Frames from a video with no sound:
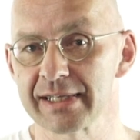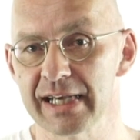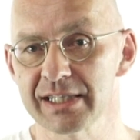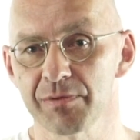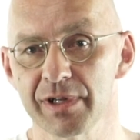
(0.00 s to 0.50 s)

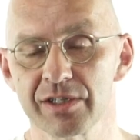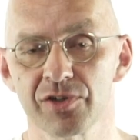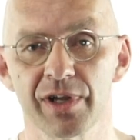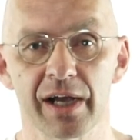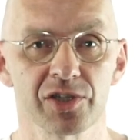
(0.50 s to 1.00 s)
accessible
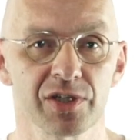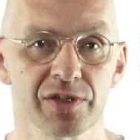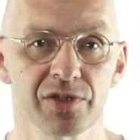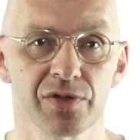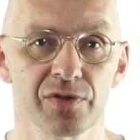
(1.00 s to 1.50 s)

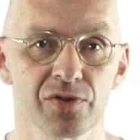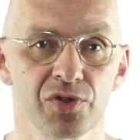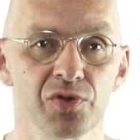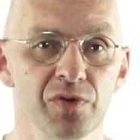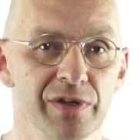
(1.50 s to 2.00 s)
introduction to
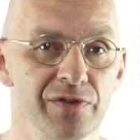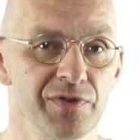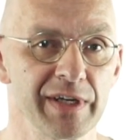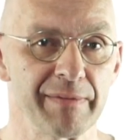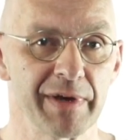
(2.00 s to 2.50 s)
two and
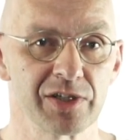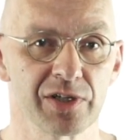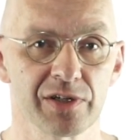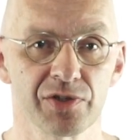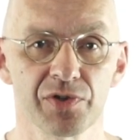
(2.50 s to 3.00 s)
three
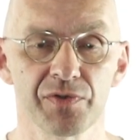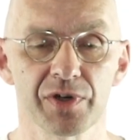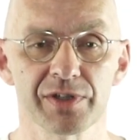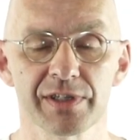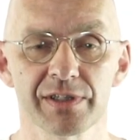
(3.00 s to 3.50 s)
dimensional
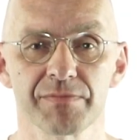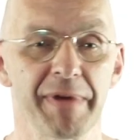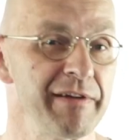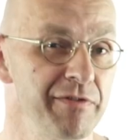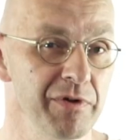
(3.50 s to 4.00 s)
universes,
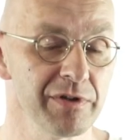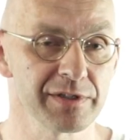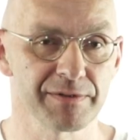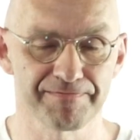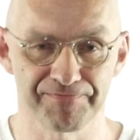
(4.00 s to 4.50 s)

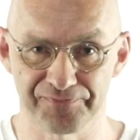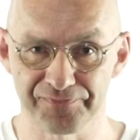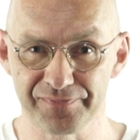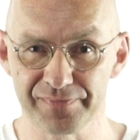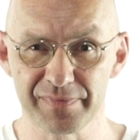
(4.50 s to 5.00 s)
manifolds.
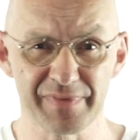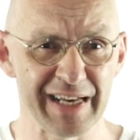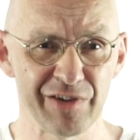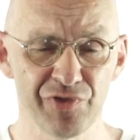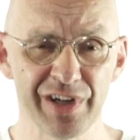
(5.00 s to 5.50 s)

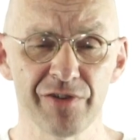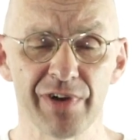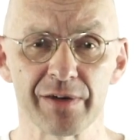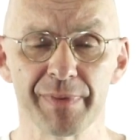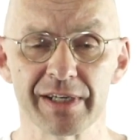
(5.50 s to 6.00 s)
I really
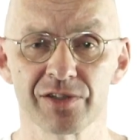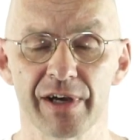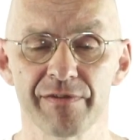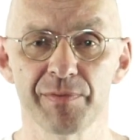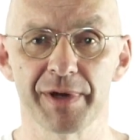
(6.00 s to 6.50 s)
recommend it to
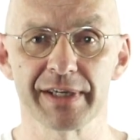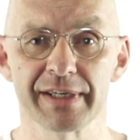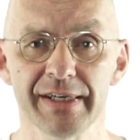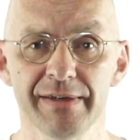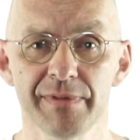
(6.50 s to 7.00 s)
everybody
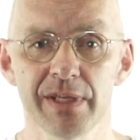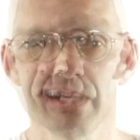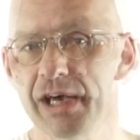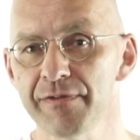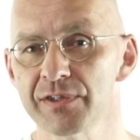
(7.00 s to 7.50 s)
here.
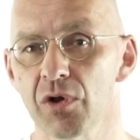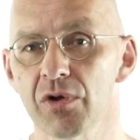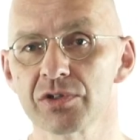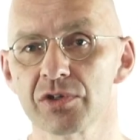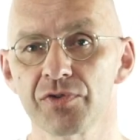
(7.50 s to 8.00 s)
Jeff's
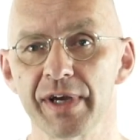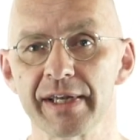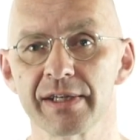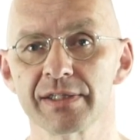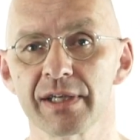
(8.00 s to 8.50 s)
also
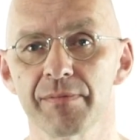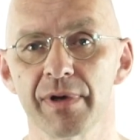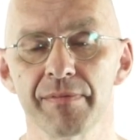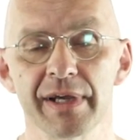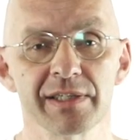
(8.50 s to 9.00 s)
created some
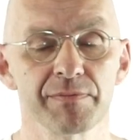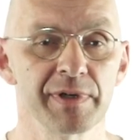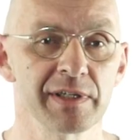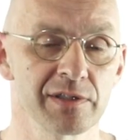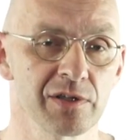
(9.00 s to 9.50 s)
amazing
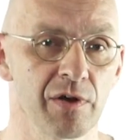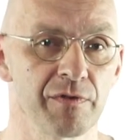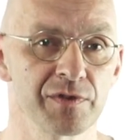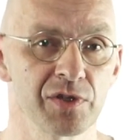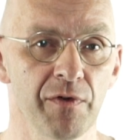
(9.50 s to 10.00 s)
pieces
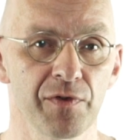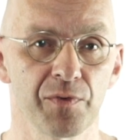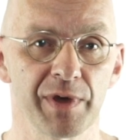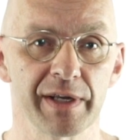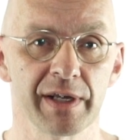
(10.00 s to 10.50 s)
of
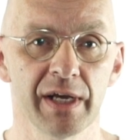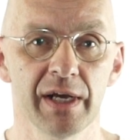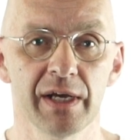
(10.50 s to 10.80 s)
software